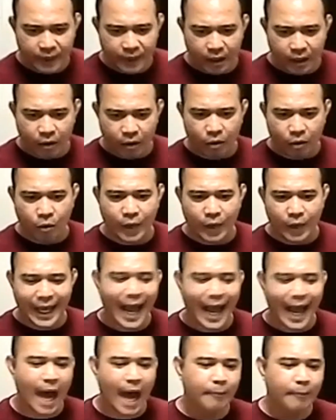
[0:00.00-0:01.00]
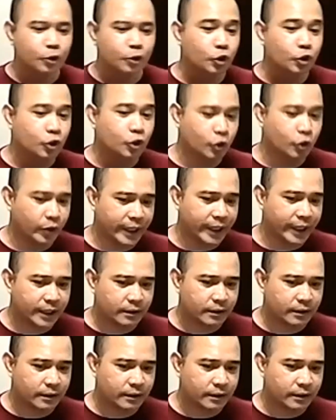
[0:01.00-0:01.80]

we have to do it.